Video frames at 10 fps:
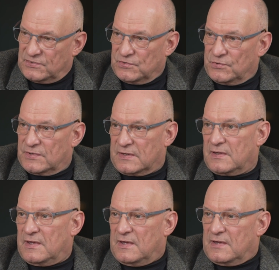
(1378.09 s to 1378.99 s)
do the
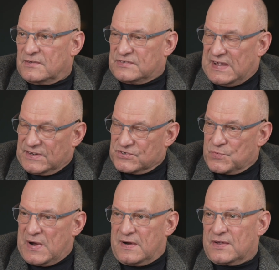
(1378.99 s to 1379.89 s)
standing as
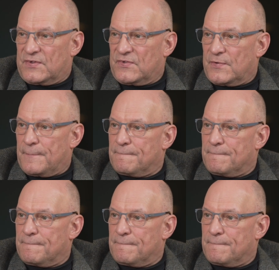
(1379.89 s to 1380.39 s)
awareness.